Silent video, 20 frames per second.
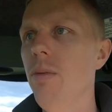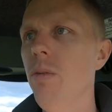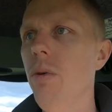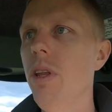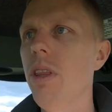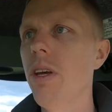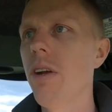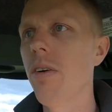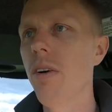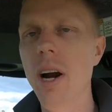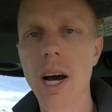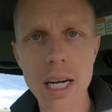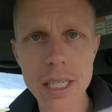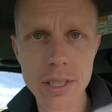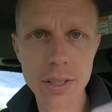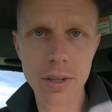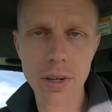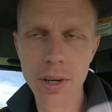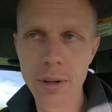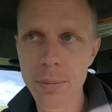with a
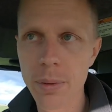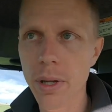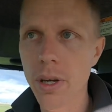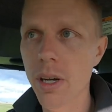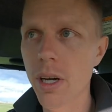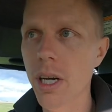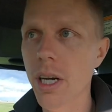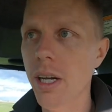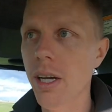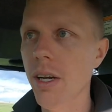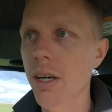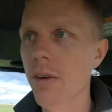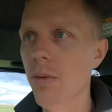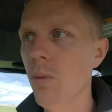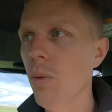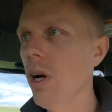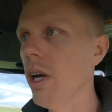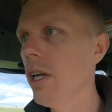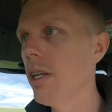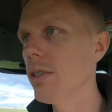grass crop like
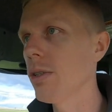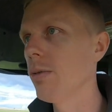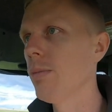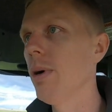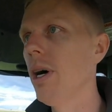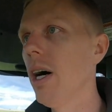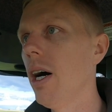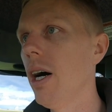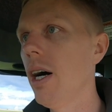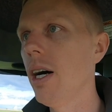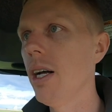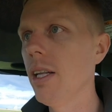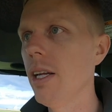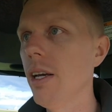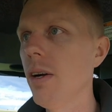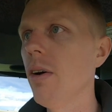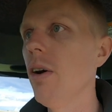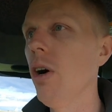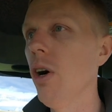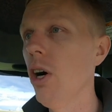wheat or
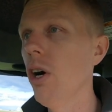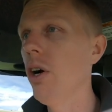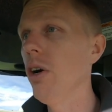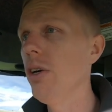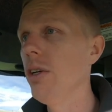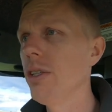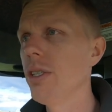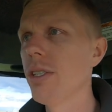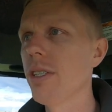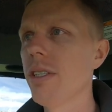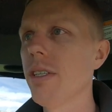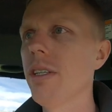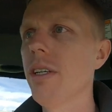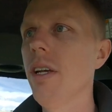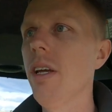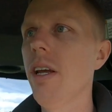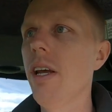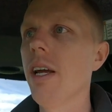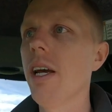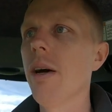barley or oats,
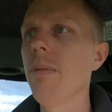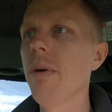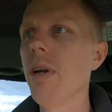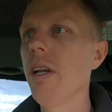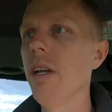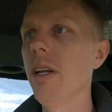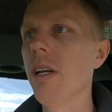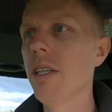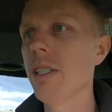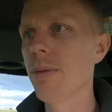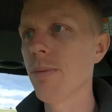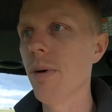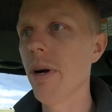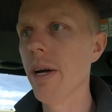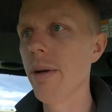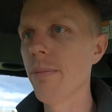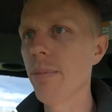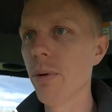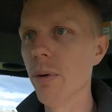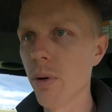you can come in and you can
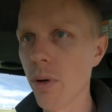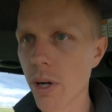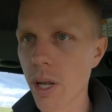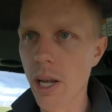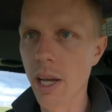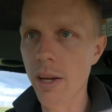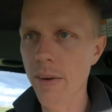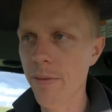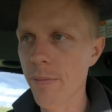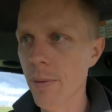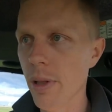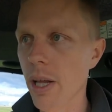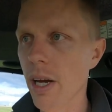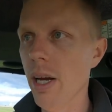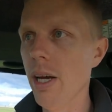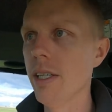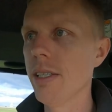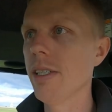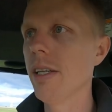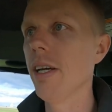spray broadleaf
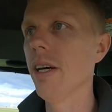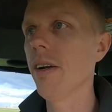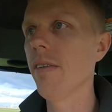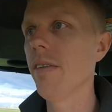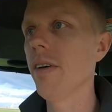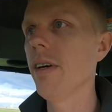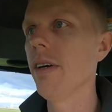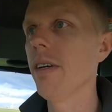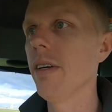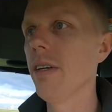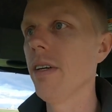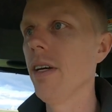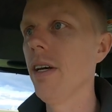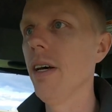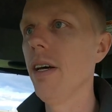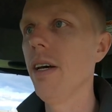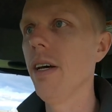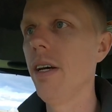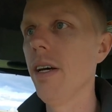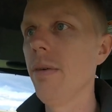plants out of
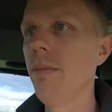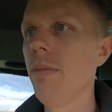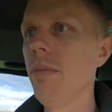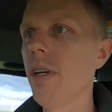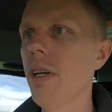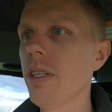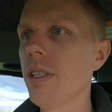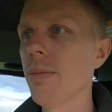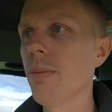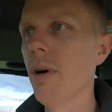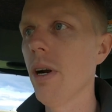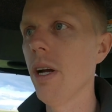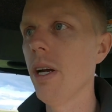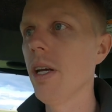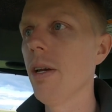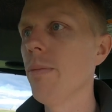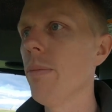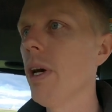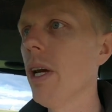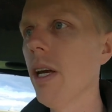it. You can
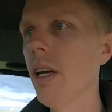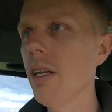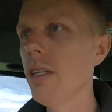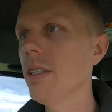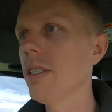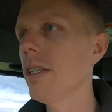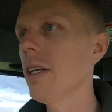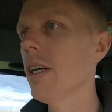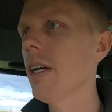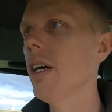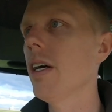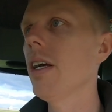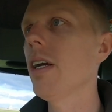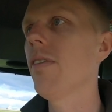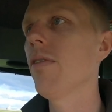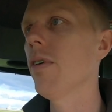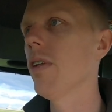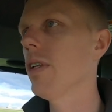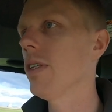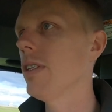spray your beans out,
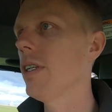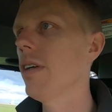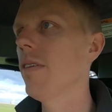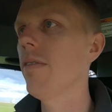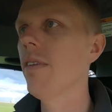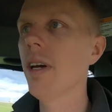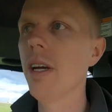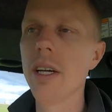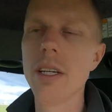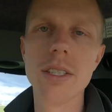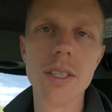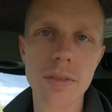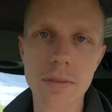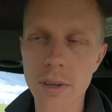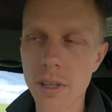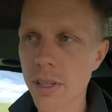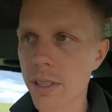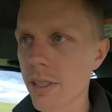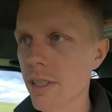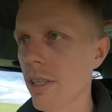your volunteer beans, your
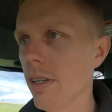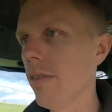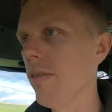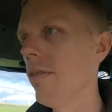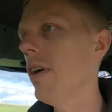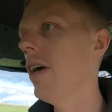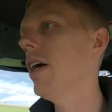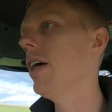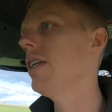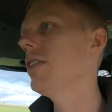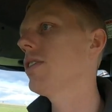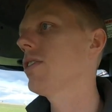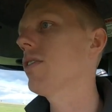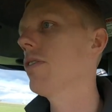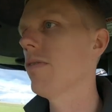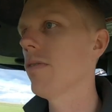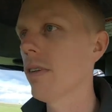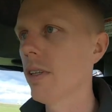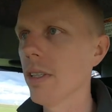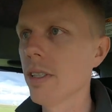volunteer veg,
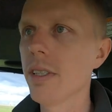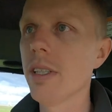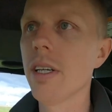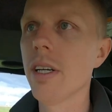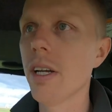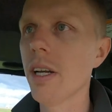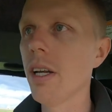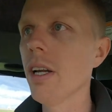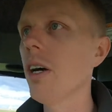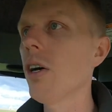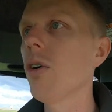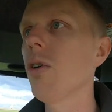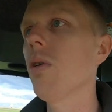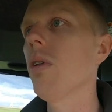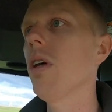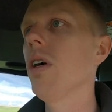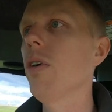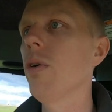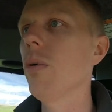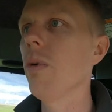volunteer
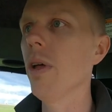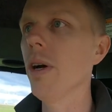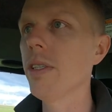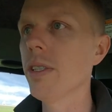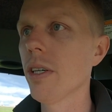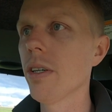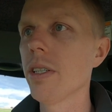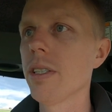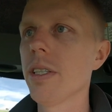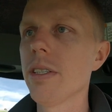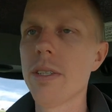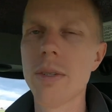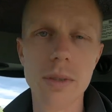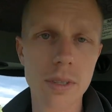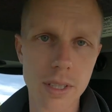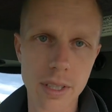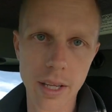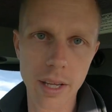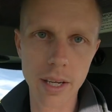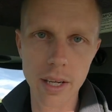canola, all those
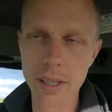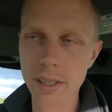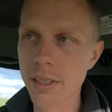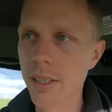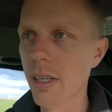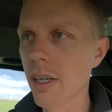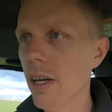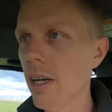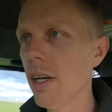sorts of things